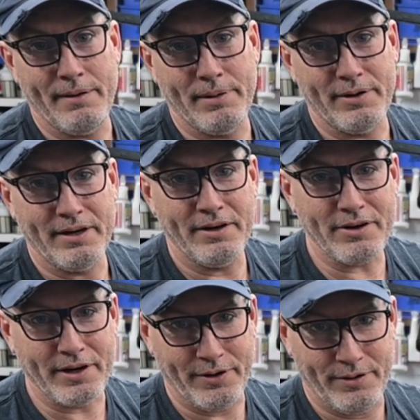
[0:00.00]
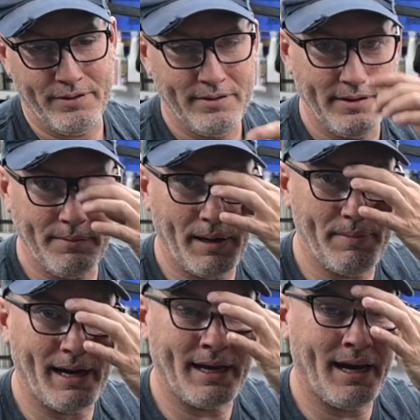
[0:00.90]
about a year ago in my
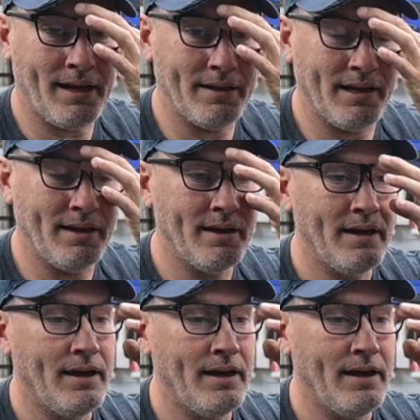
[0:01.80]
back alley,